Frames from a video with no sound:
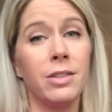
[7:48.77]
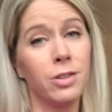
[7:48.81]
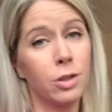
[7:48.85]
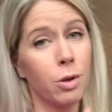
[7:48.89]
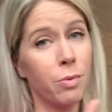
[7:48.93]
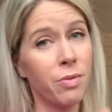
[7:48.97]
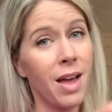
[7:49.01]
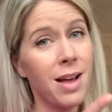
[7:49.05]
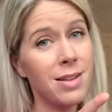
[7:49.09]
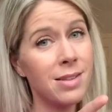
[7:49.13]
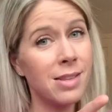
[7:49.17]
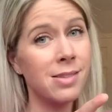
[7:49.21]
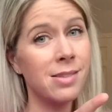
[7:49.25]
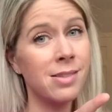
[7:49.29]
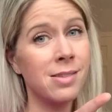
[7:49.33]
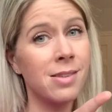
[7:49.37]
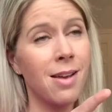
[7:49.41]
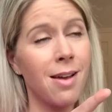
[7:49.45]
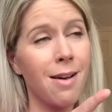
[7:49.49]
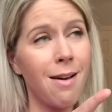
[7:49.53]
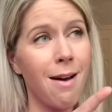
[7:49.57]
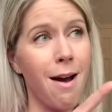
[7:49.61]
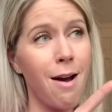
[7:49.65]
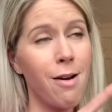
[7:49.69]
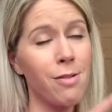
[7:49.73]
So that's
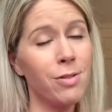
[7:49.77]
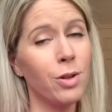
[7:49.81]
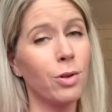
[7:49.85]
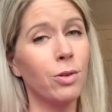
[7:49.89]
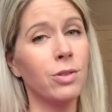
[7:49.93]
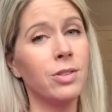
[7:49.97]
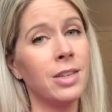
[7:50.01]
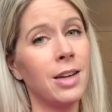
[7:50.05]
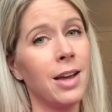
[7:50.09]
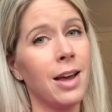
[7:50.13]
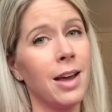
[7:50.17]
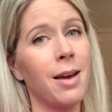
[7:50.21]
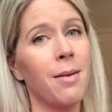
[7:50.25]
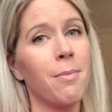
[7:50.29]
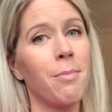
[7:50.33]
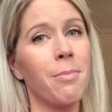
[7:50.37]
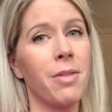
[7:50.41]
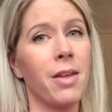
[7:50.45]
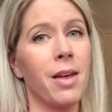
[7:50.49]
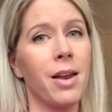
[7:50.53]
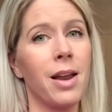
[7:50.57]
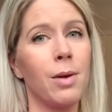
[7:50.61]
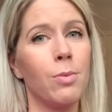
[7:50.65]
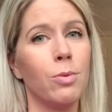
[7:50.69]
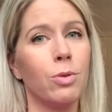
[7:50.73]
a little tip
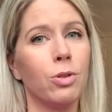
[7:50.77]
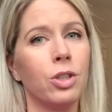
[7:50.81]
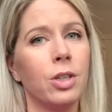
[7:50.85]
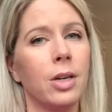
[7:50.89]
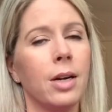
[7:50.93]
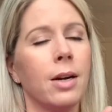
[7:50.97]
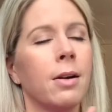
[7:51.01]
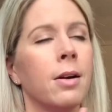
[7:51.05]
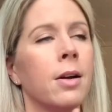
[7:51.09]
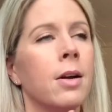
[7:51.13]
that I will share.